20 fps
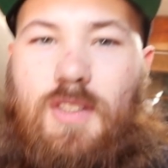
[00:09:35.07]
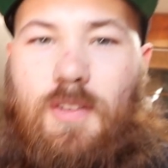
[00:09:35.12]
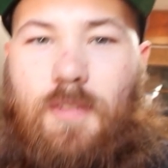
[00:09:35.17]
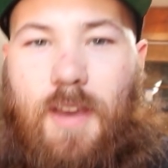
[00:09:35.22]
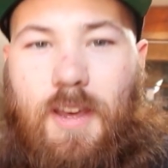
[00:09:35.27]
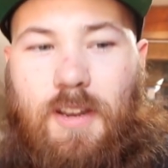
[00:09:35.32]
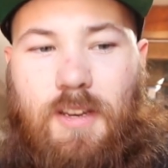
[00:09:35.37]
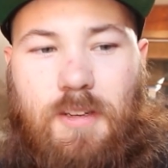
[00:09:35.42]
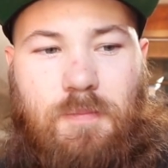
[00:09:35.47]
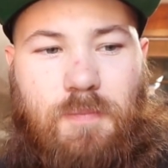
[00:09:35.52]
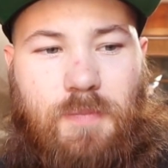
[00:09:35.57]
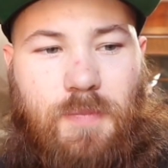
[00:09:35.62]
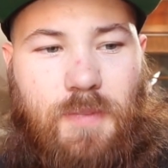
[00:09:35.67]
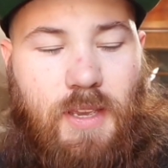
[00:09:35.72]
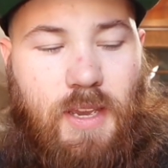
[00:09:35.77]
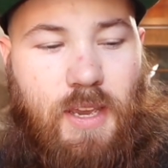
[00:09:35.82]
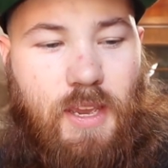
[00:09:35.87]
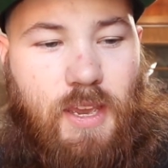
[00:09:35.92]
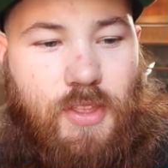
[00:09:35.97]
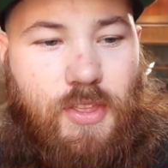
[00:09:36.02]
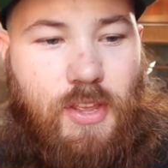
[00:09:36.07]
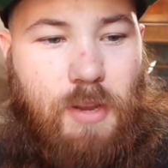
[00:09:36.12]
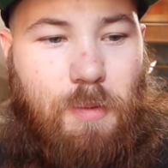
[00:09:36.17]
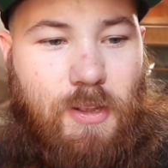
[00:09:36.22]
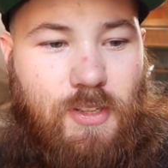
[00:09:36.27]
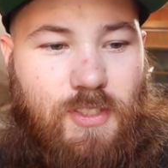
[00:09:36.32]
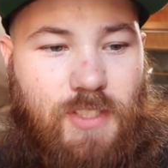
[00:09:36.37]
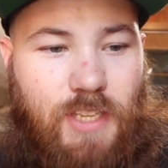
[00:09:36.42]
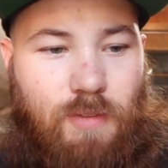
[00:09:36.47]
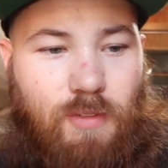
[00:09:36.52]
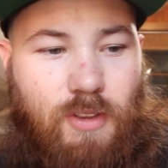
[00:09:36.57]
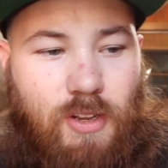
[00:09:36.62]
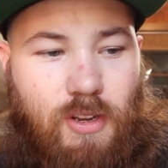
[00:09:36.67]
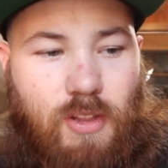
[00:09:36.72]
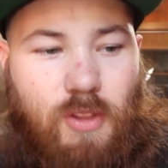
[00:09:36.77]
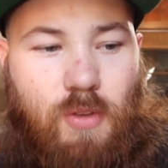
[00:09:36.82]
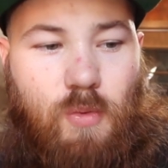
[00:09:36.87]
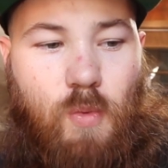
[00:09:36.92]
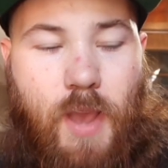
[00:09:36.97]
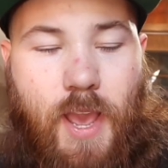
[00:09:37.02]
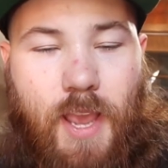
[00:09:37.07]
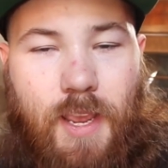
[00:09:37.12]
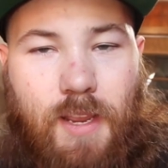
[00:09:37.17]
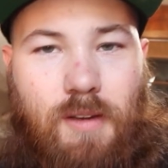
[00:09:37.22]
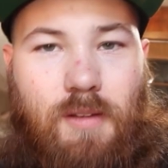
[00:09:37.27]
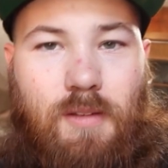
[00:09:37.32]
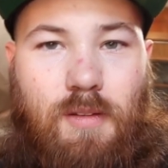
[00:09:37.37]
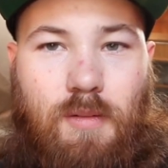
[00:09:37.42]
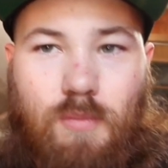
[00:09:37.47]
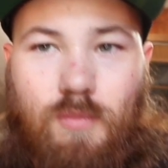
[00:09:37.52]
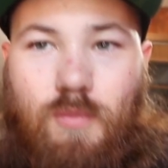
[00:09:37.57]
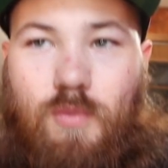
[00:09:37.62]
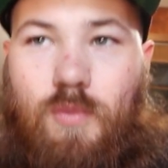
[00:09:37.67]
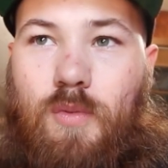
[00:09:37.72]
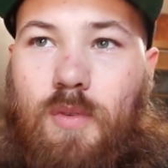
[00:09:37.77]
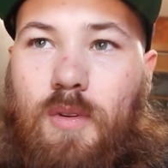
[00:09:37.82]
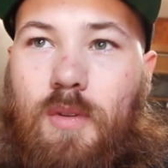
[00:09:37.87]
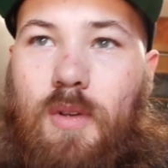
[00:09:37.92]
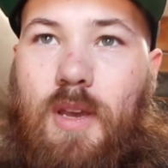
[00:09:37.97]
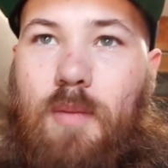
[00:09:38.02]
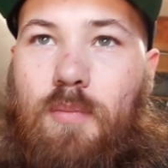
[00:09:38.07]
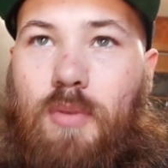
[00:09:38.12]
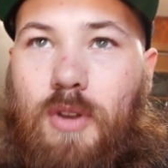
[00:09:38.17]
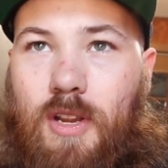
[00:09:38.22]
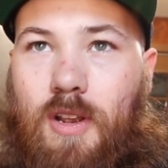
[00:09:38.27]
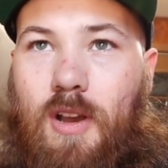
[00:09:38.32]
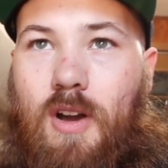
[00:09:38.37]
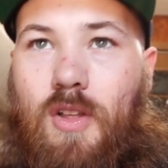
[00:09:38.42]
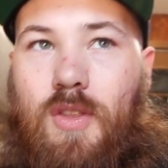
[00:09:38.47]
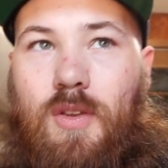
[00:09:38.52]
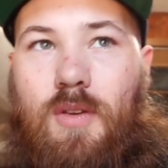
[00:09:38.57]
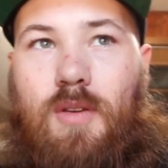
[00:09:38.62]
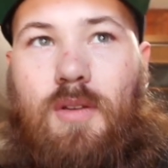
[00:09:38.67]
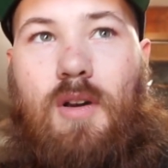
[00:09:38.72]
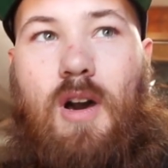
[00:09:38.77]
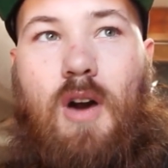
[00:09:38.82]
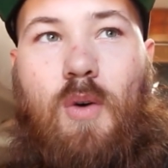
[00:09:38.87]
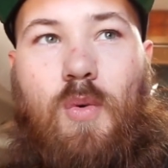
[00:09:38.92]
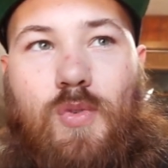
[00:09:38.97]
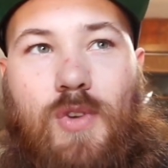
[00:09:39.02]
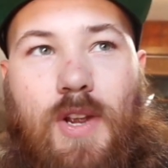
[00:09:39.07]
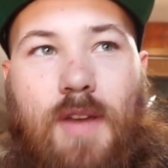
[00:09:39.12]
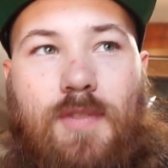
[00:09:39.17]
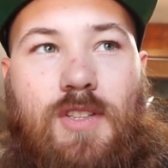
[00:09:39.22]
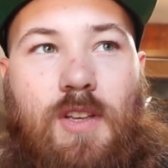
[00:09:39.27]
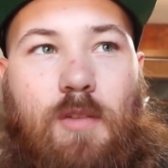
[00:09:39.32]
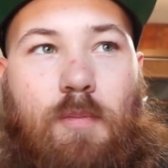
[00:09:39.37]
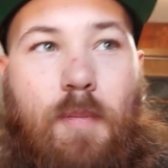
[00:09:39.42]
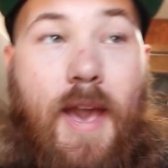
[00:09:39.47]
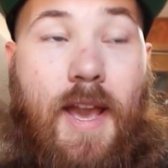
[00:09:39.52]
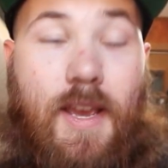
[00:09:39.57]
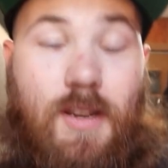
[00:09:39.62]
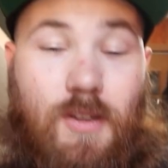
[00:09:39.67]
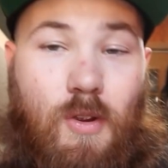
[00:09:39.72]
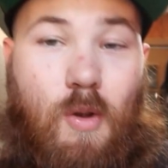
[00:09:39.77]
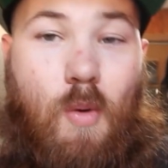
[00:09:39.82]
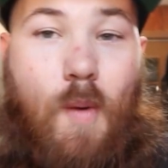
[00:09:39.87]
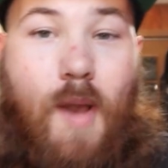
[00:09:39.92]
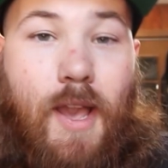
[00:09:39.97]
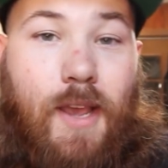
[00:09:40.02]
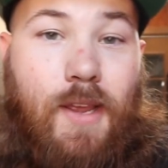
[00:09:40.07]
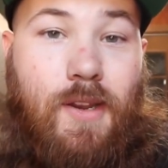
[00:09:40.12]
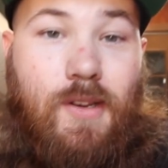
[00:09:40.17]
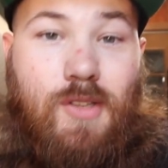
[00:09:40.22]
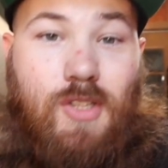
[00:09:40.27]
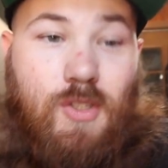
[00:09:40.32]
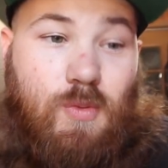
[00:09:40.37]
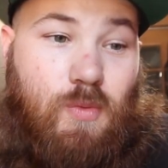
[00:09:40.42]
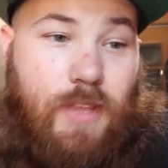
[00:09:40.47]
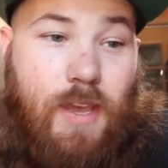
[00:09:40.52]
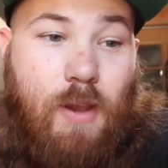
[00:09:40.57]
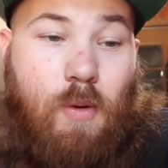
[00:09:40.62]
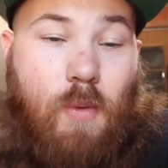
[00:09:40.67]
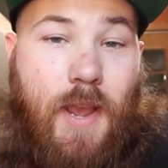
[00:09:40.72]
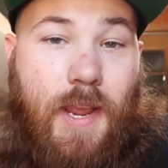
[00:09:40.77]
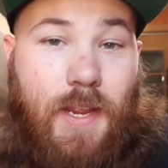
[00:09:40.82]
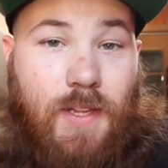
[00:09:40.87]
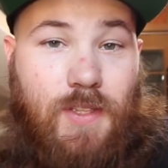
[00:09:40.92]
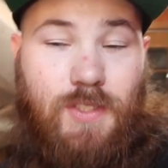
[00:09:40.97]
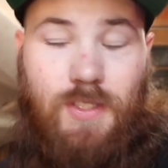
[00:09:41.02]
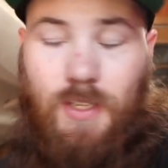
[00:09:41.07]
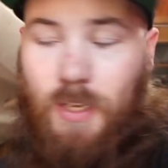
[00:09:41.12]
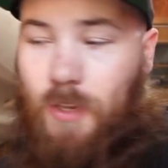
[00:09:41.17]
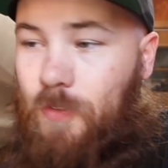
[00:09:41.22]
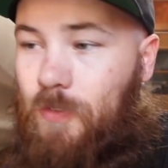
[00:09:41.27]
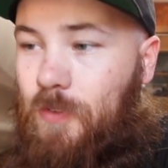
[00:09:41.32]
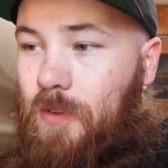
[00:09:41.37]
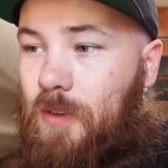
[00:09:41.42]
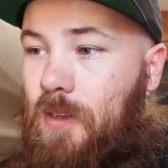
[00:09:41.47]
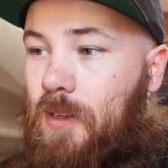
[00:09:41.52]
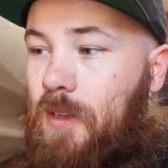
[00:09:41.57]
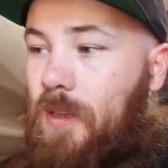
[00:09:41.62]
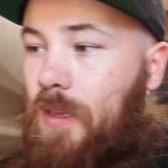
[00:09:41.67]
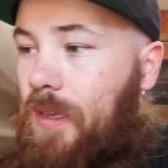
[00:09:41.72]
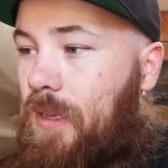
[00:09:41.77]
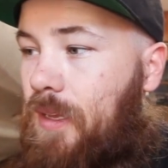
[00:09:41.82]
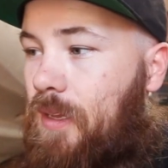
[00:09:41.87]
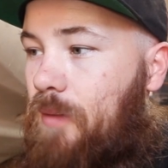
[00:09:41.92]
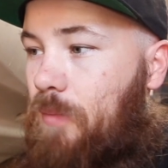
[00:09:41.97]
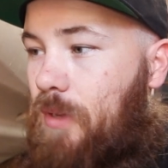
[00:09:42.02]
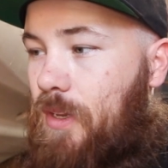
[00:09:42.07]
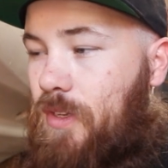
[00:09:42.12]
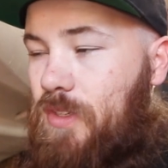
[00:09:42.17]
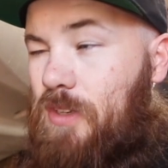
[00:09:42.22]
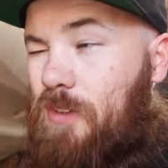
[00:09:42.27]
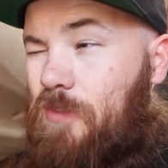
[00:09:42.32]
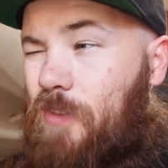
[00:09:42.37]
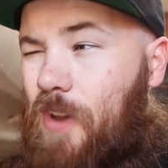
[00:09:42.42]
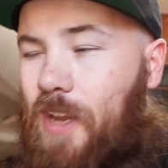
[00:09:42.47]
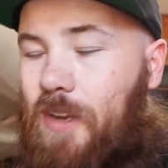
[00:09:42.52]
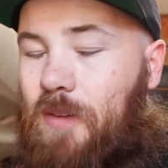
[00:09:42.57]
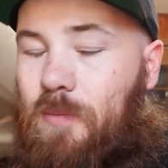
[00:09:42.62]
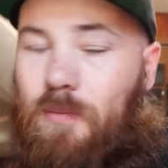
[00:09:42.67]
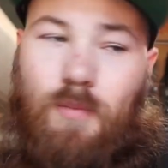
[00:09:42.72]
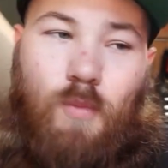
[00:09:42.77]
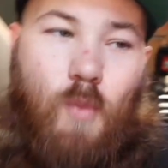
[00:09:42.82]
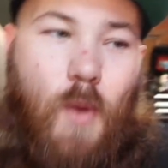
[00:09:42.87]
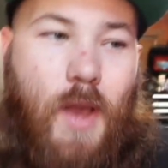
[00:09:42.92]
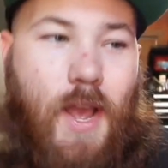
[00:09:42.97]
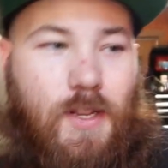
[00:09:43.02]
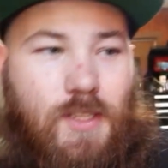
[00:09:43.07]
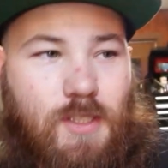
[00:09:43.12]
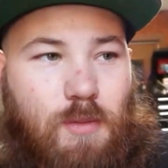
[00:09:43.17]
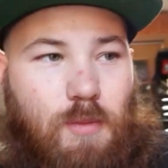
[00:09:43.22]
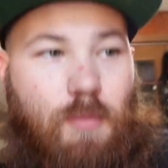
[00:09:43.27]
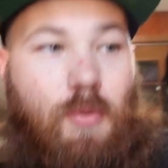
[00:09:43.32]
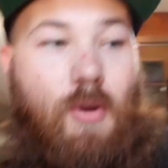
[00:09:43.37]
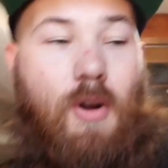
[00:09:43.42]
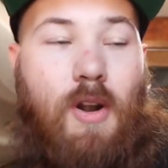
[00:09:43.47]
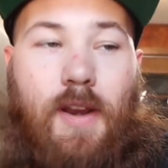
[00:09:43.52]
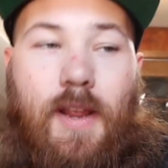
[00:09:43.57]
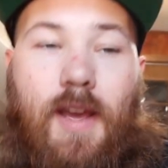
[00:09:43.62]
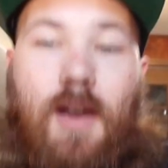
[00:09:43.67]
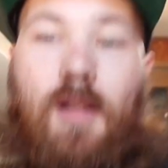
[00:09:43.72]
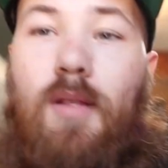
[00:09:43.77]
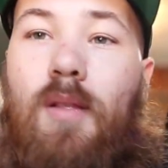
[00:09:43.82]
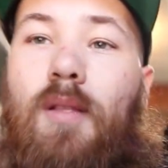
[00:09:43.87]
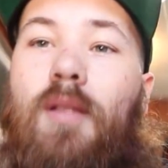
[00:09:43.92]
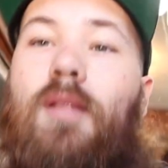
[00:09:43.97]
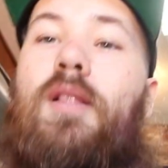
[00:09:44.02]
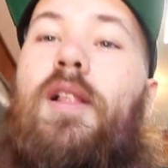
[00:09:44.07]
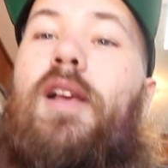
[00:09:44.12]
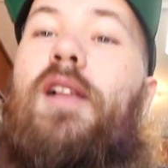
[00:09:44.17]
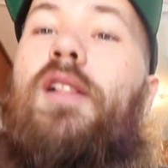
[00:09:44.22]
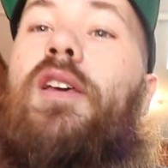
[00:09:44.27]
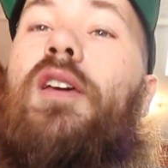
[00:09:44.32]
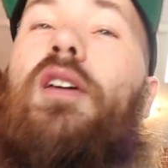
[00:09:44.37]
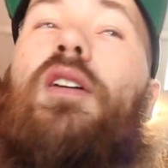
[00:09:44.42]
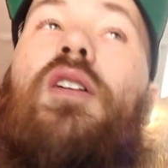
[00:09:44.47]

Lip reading: I found it. I thought about saving another wagon and putting all the all-wheel drive stuff back into a wagon just without wagon stuff. Because you can find wagons that have been parted out lately